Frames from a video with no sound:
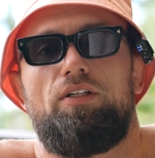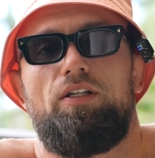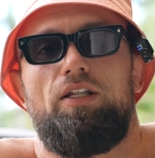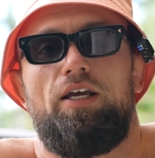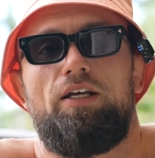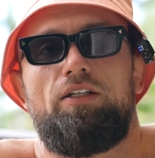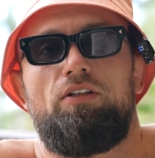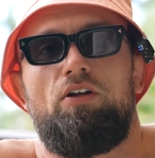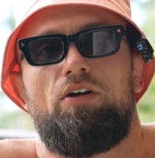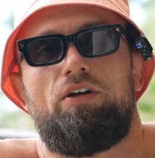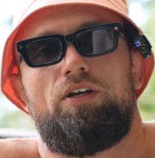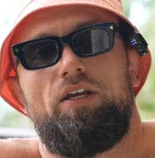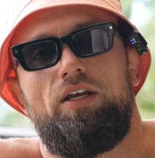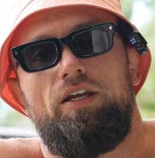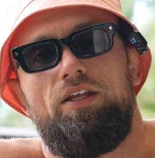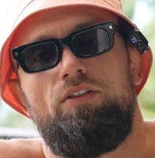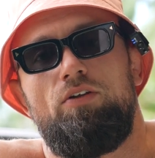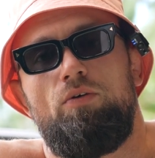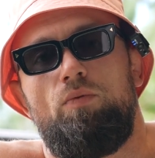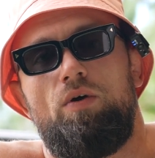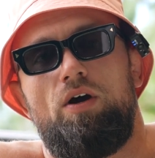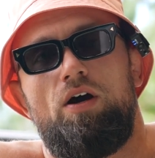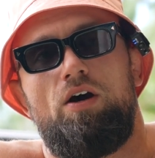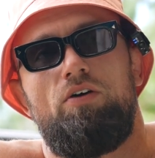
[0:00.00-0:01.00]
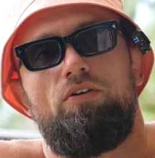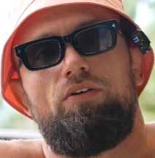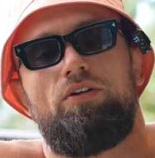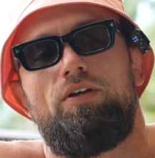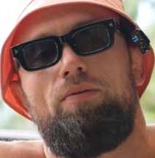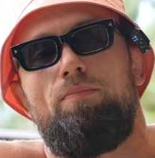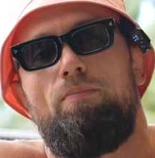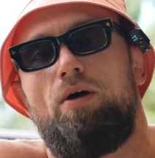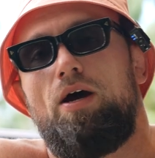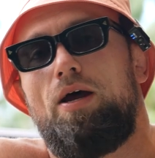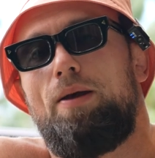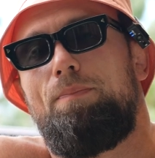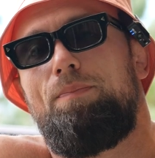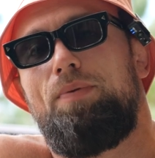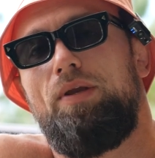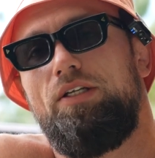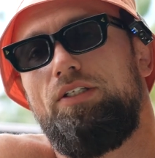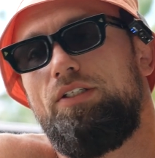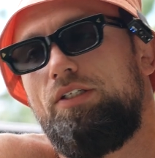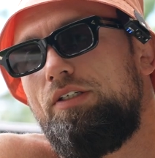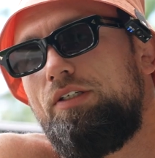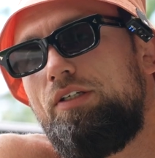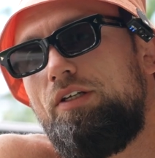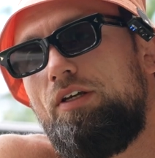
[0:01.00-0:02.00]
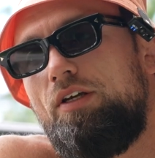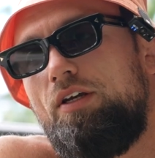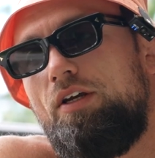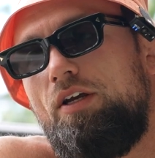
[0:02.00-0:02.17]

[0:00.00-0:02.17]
leg locker in the world, in my opinion.